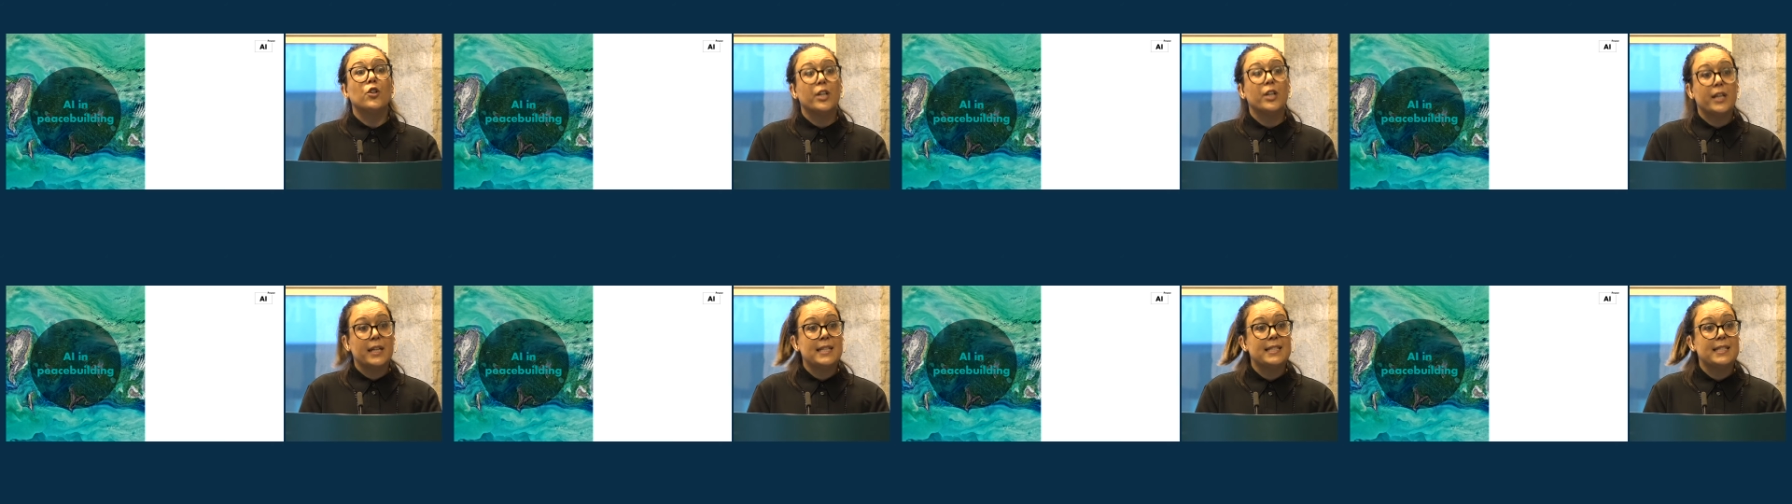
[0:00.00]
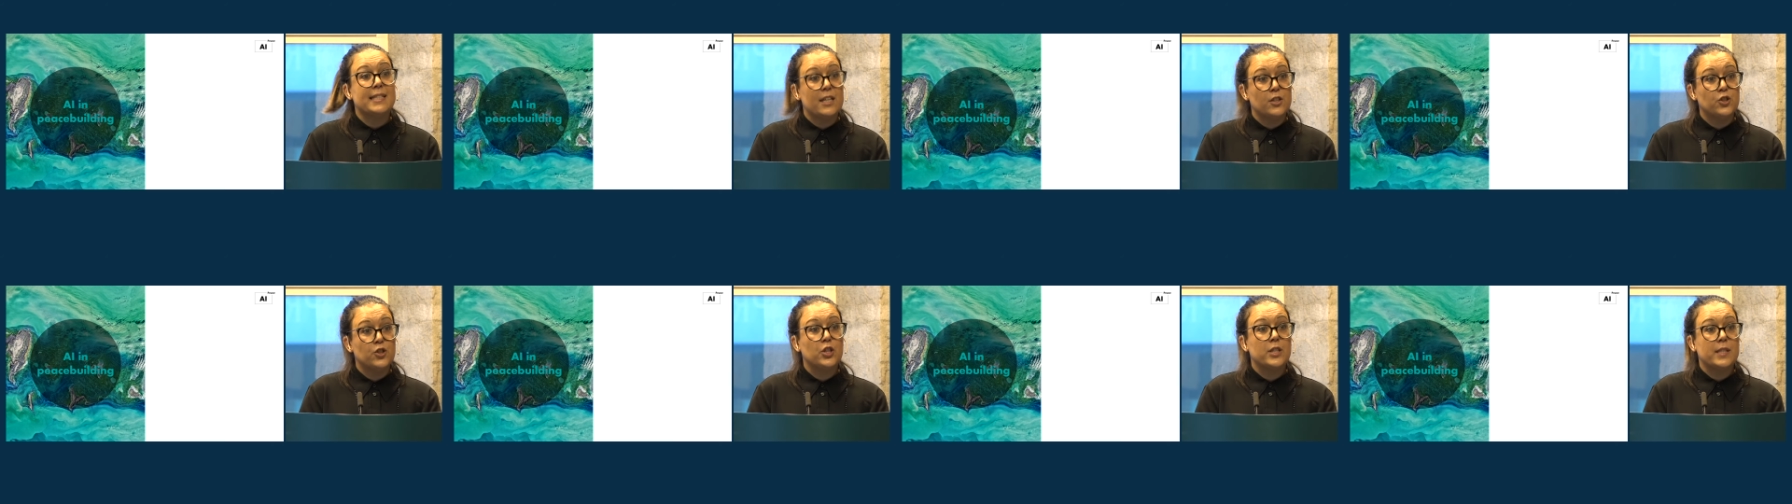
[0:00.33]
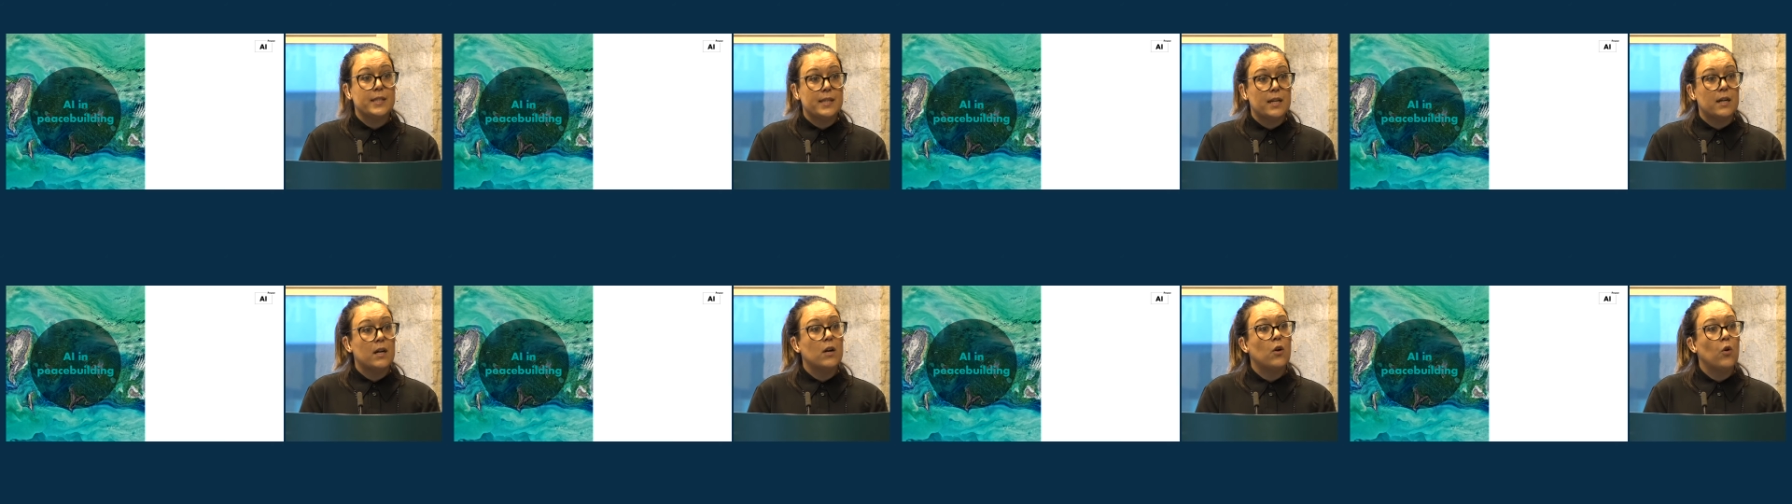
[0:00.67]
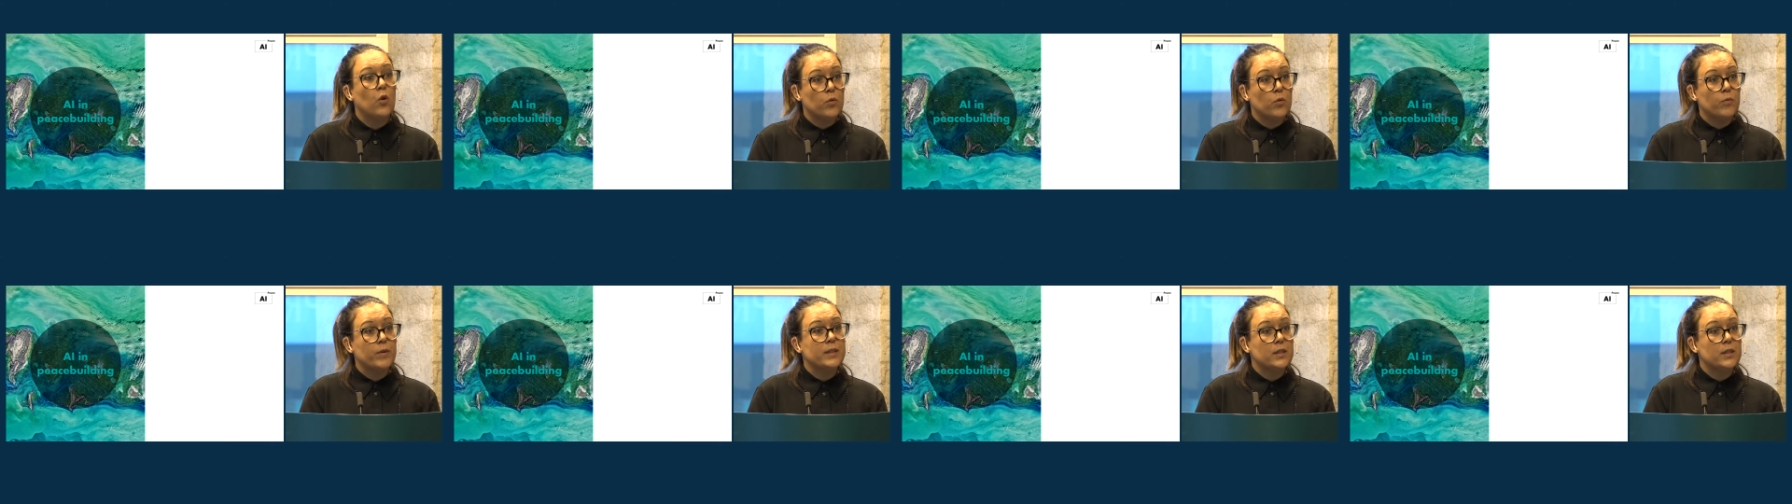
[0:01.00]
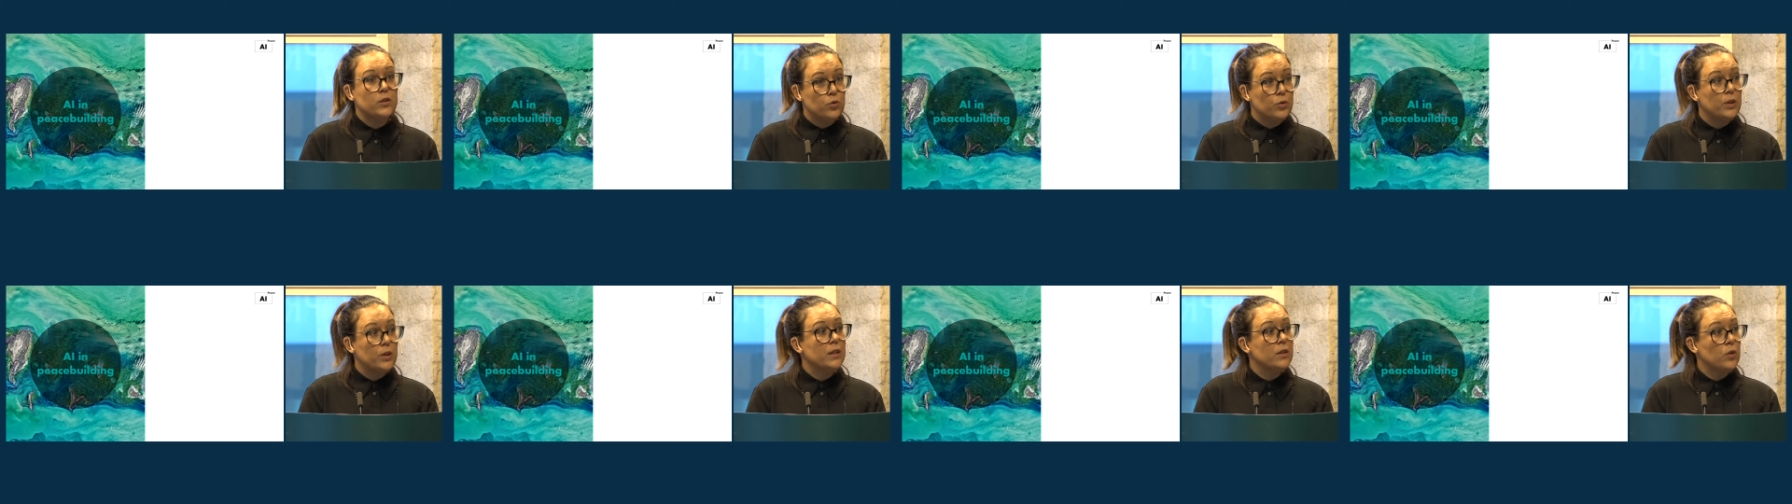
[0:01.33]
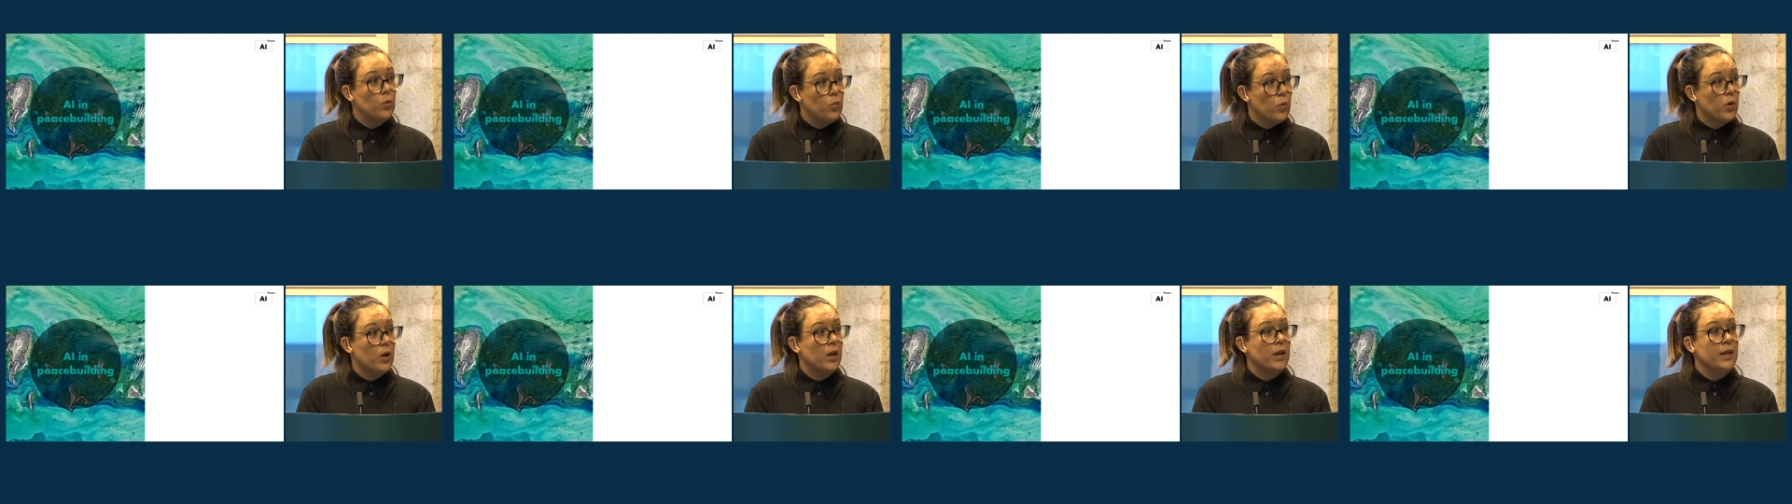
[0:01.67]
organizations that are already doing
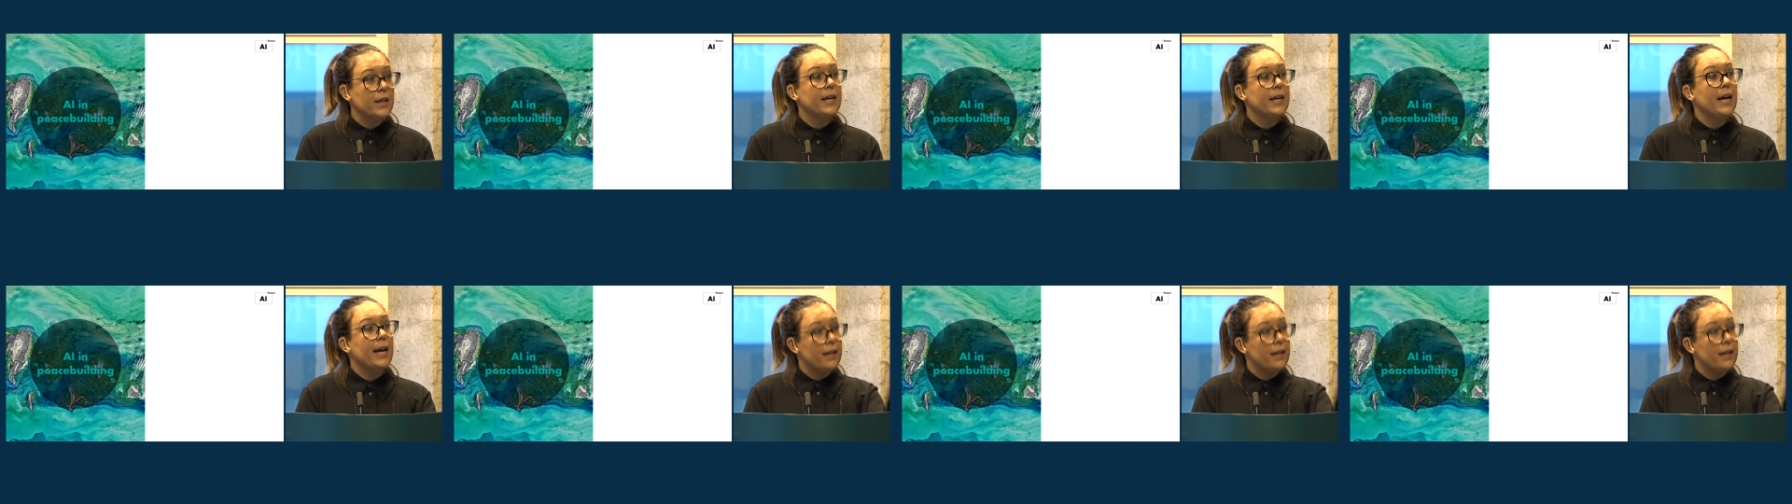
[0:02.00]
the work